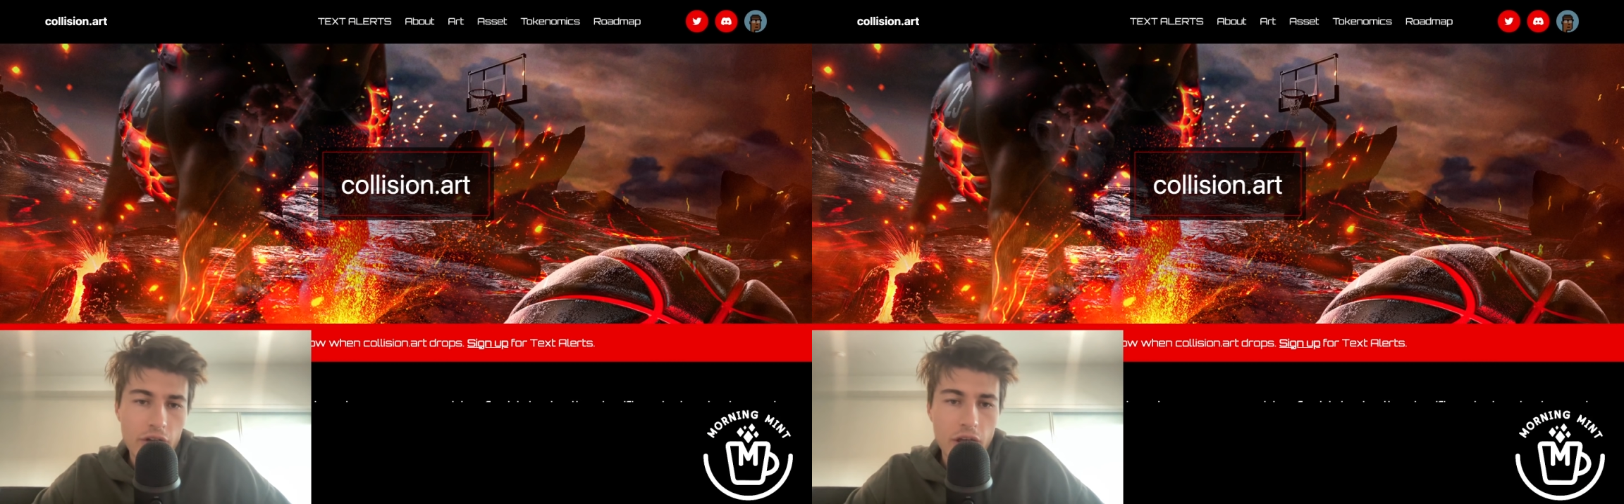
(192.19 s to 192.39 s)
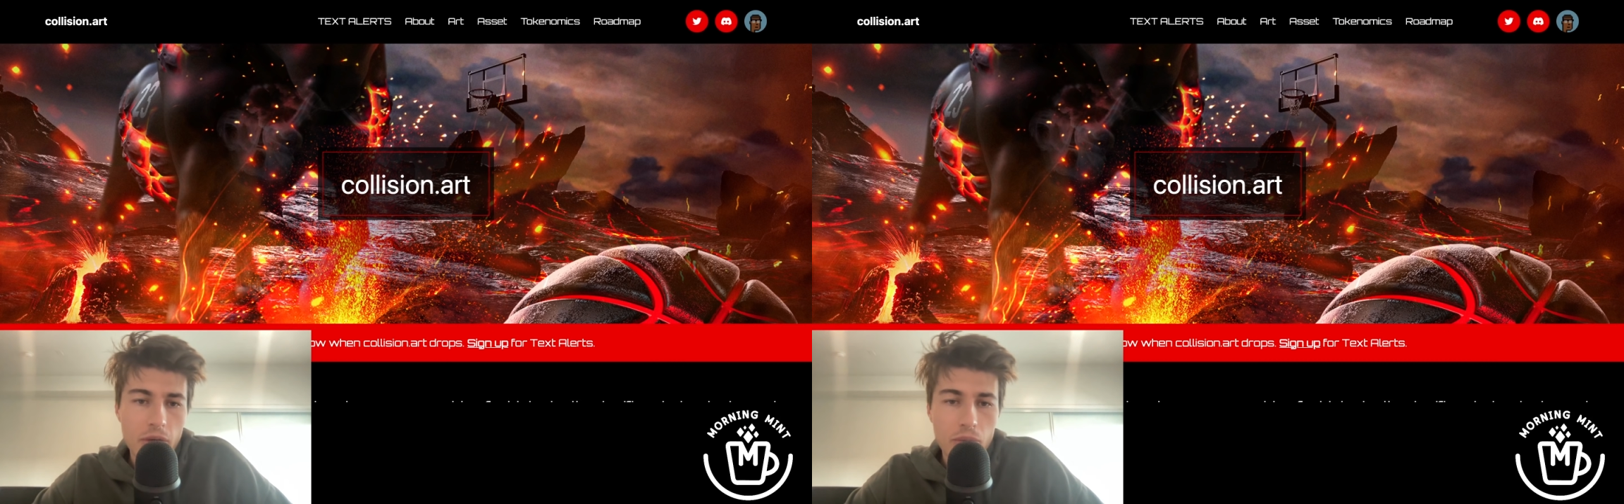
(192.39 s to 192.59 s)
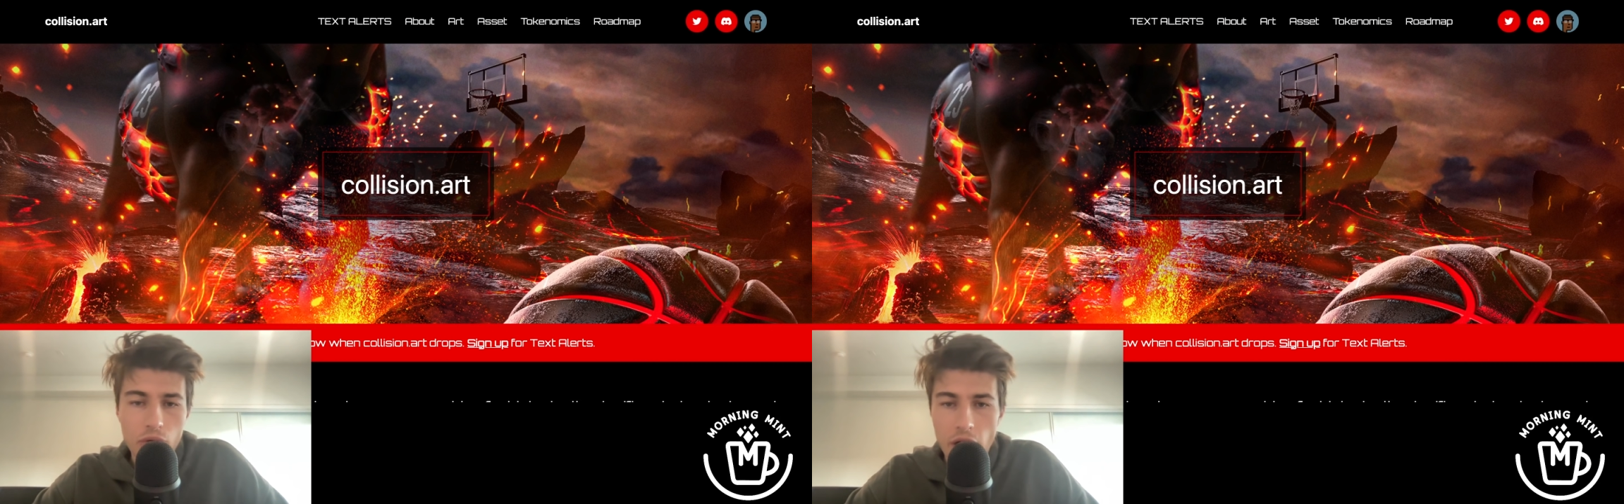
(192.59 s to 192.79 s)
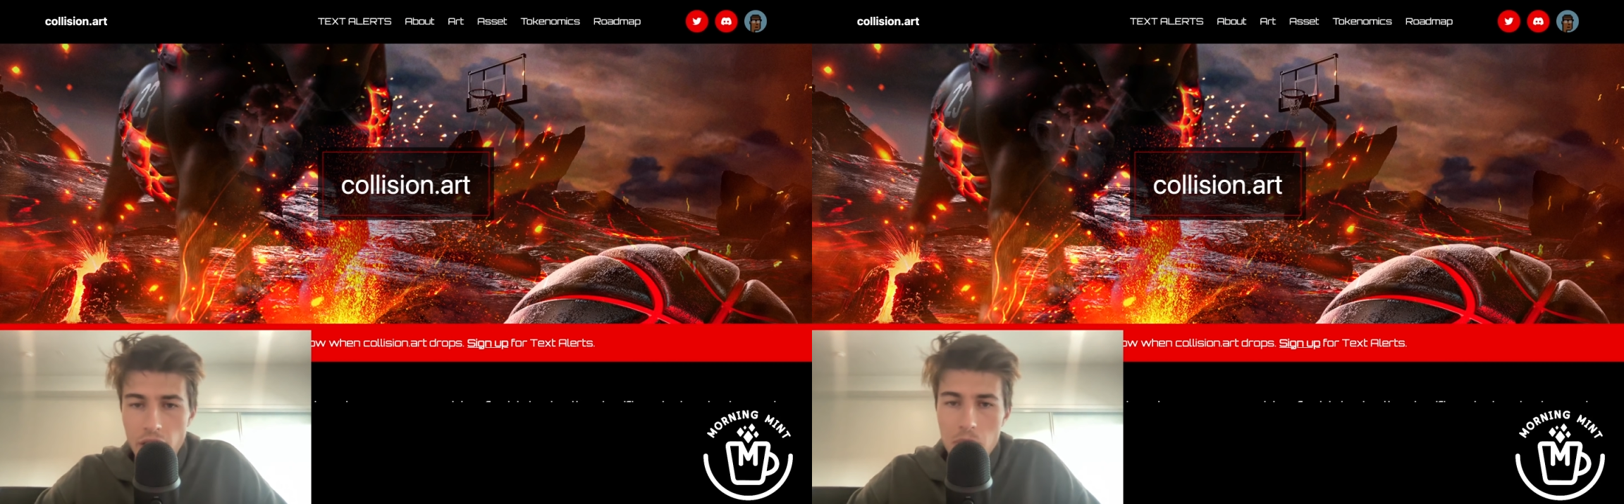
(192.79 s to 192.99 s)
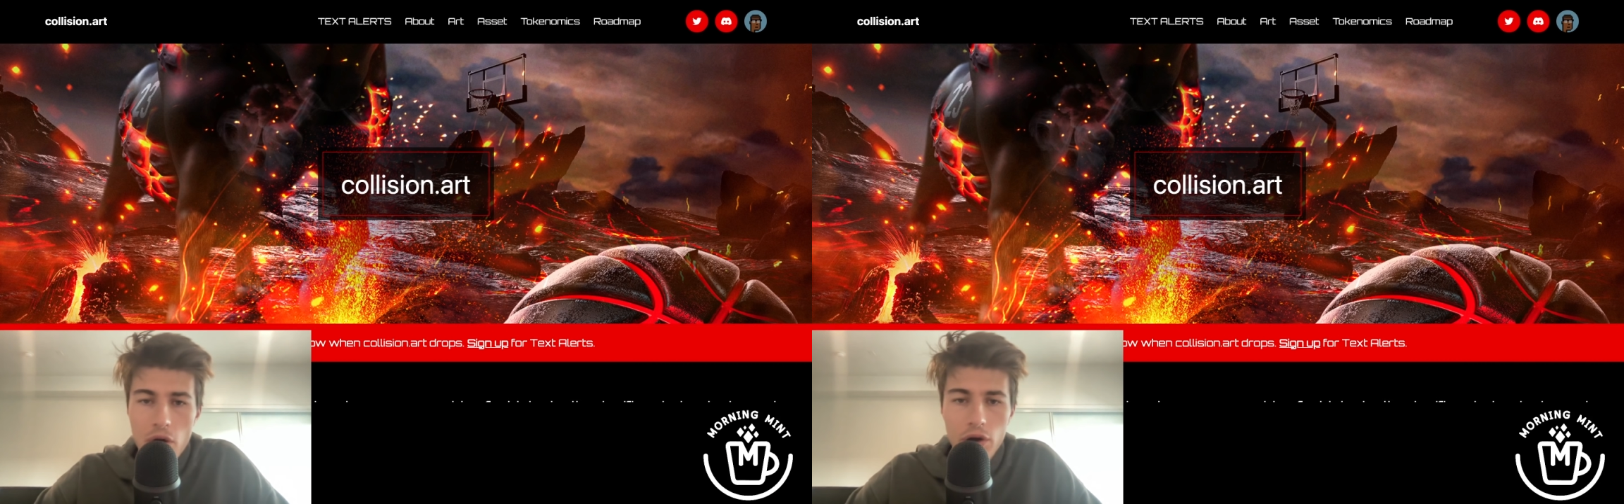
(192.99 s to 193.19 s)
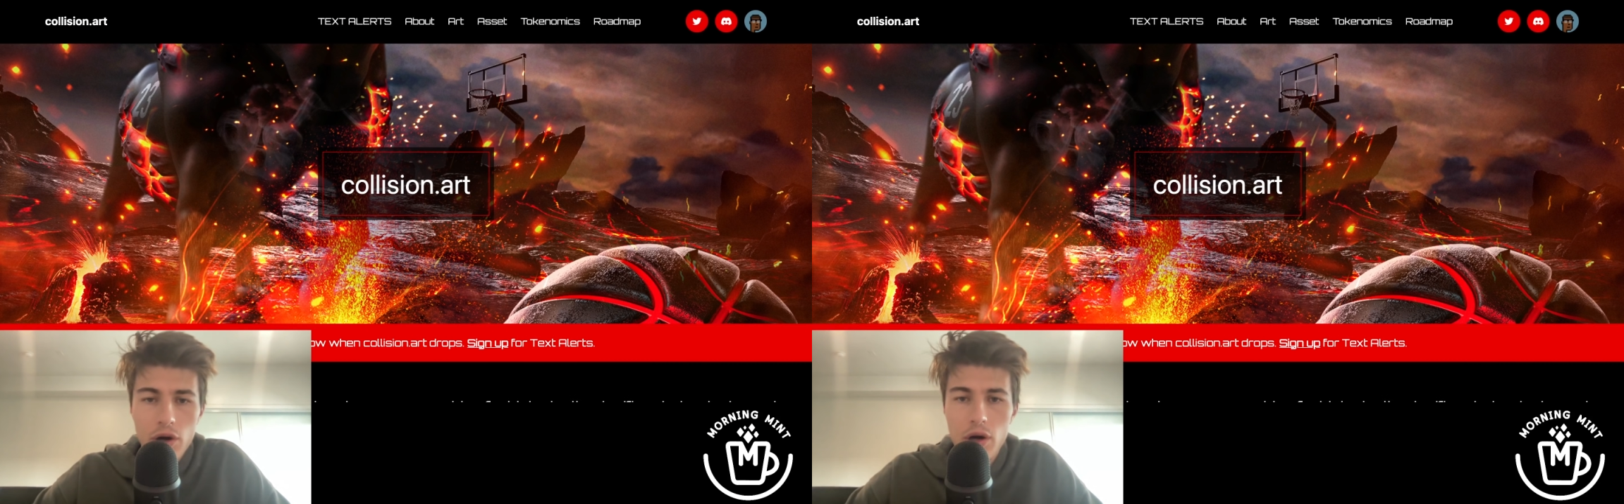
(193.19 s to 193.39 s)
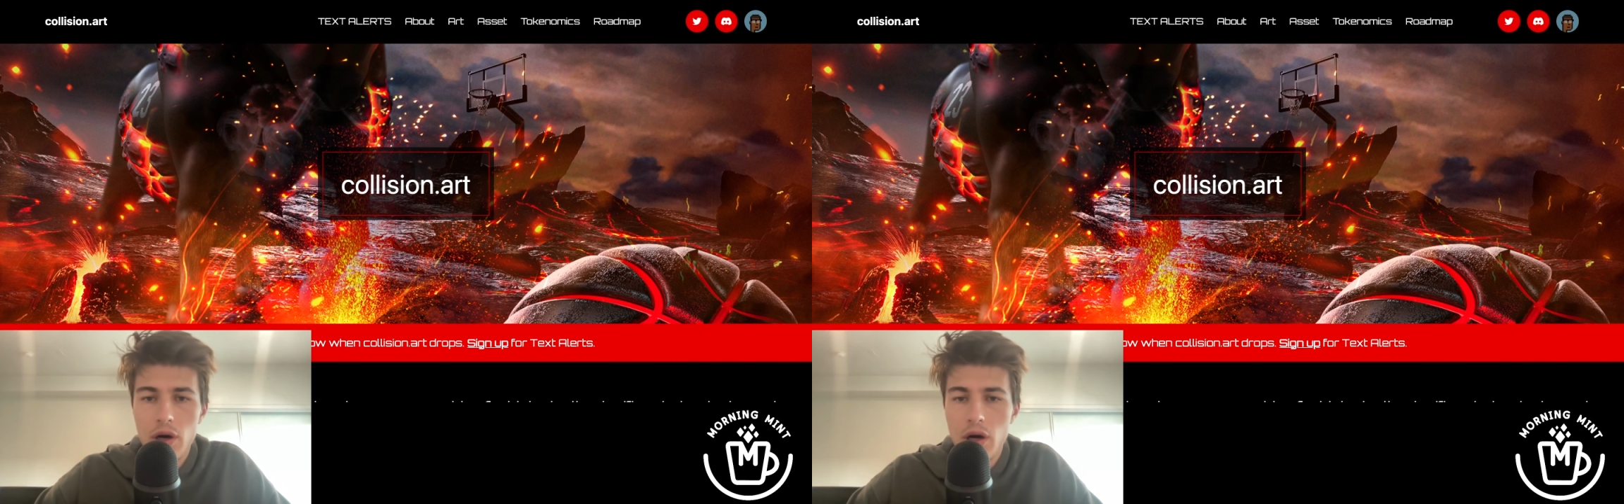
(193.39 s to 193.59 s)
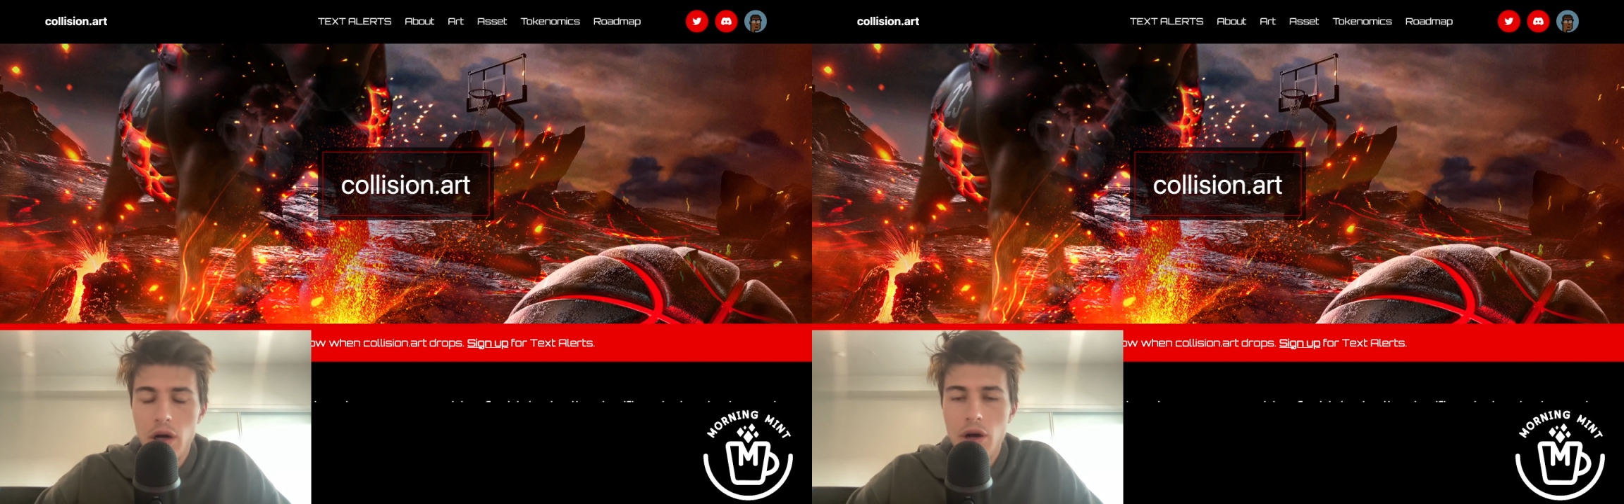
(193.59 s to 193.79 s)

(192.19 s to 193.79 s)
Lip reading: like bread and butter